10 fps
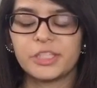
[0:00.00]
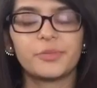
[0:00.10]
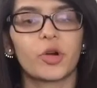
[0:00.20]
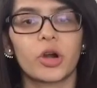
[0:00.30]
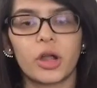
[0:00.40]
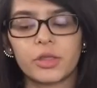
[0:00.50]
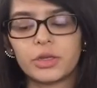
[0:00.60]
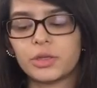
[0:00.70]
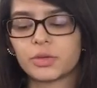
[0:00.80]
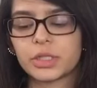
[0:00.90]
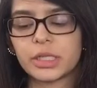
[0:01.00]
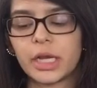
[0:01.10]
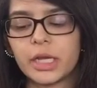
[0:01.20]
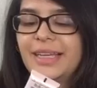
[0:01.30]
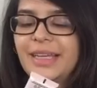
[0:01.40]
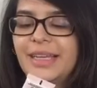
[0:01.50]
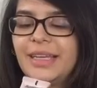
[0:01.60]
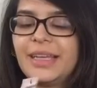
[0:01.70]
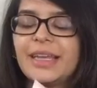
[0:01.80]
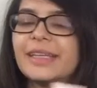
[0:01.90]
more on the newer side.
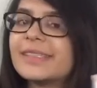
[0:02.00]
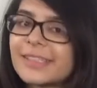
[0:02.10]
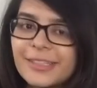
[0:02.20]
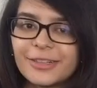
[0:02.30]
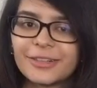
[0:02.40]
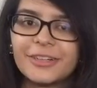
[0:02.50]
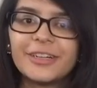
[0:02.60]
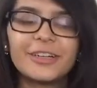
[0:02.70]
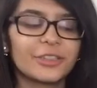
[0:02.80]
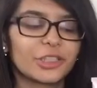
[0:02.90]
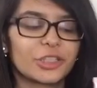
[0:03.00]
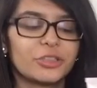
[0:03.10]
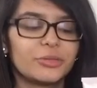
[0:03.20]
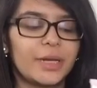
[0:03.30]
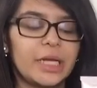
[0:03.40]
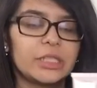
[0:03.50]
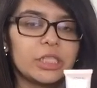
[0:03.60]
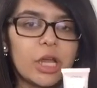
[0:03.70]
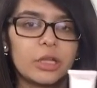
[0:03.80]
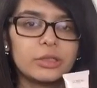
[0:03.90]
It's the L'Oreal True Match
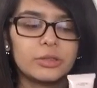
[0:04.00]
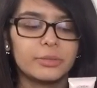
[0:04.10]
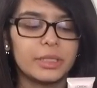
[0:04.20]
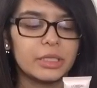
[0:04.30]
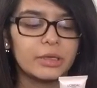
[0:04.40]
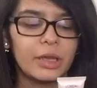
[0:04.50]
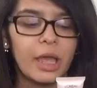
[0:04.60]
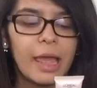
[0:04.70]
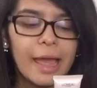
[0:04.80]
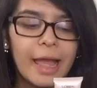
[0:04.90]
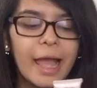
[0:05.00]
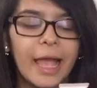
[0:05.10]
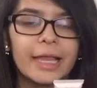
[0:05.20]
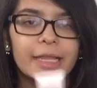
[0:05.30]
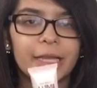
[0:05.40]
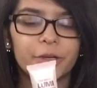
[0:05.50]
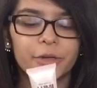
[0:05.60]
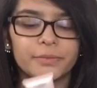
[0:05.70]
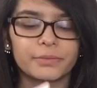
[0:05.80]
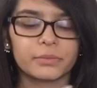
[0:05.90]
Lumi
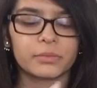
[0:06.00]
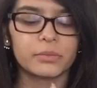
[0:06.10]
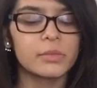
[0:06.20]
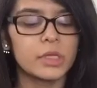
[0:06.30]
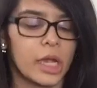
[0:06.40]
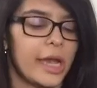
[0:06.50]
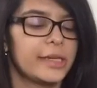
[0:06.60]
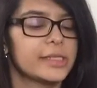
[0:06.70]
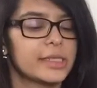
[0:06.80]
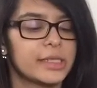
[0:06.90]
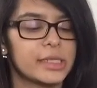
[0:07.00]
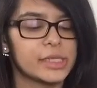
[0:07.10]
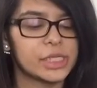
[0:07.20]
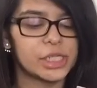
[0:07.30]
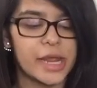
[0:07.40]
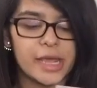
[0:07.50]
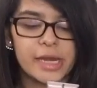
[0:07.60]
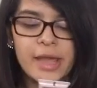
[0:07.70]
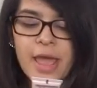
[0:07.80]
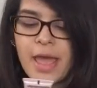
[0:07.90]
highlighter, and it's in the
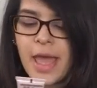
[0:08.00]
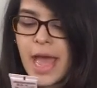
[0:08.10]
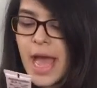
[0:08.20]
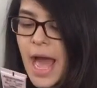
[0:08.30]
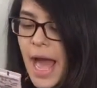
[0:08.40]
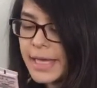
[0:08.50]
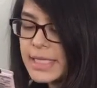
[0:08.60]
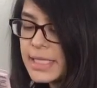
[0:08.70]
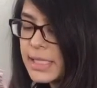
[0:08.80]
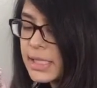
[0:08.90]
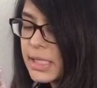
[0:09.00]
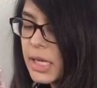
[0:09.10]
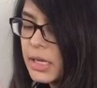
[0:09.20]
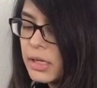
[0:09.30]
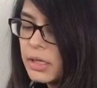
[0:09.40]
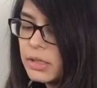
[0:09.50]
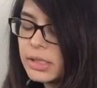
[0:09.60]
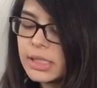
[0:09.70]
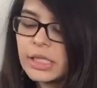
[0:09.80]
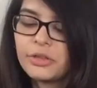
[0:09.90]
shade Ice,
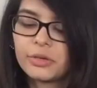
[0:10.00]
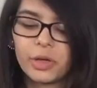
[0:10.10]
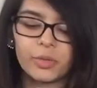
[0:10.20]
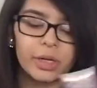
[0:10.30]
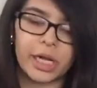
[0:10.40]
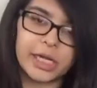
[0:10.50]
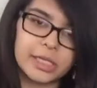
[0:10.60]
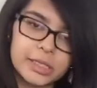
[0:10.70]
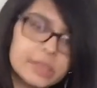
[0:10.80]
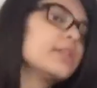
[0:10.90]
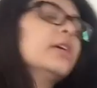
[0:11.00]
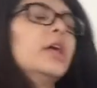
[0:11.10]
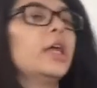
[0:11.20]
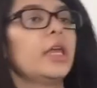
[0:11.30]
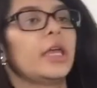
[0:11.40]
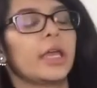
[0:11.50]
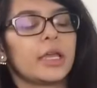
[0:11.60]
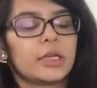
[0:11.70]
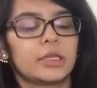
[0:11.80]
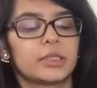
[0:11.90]
C301 Ice,
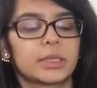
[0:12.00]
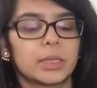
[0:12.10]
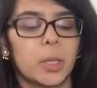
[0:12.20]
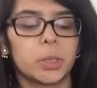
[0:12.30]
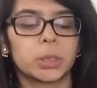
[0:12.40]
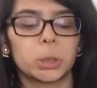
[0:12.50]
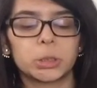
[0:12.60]
and it's so nice.